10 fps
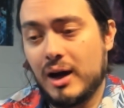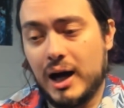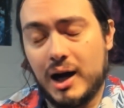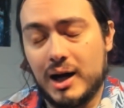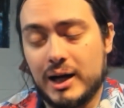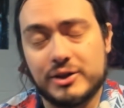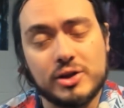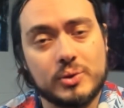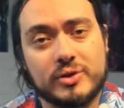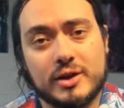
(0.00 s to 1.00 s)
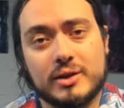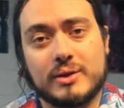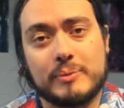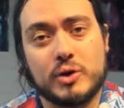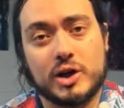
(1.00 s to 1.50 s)
I don't think
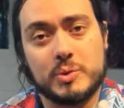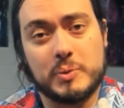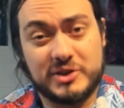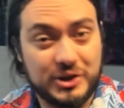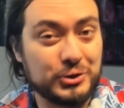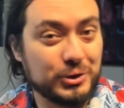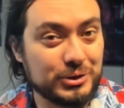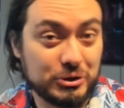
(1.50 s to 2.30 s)
I'm going to be particularly